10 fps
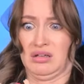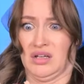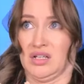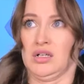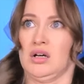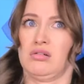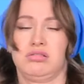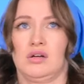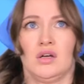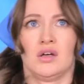So
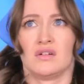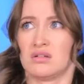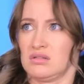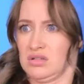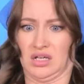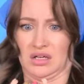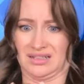much goo!